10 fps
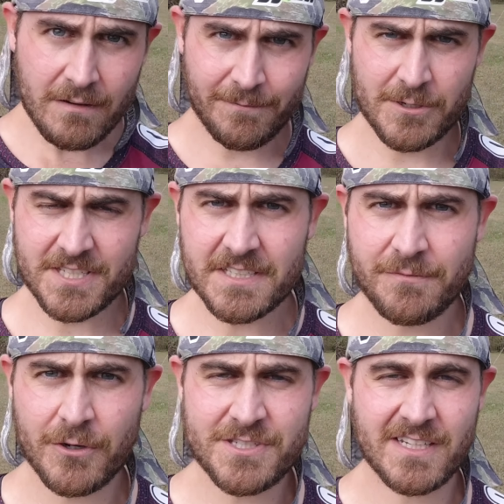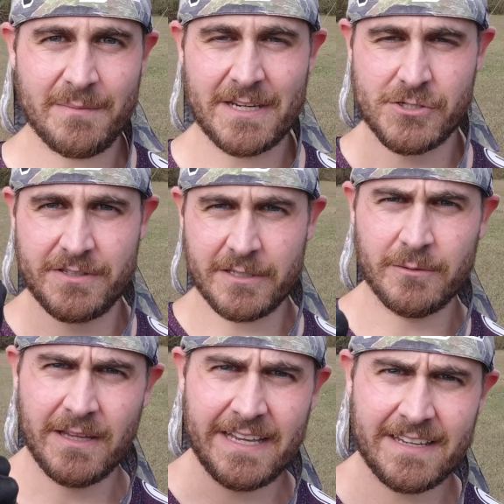first things first, you need to make sure that
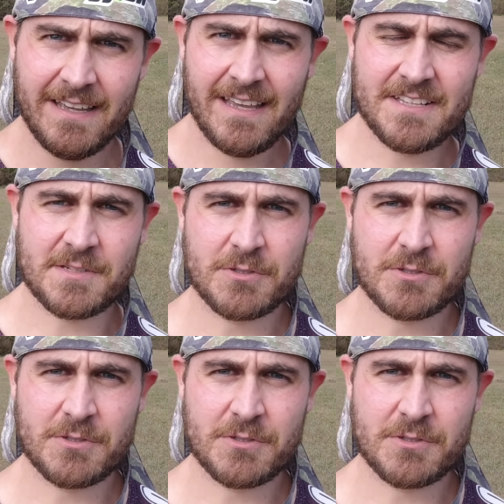you like and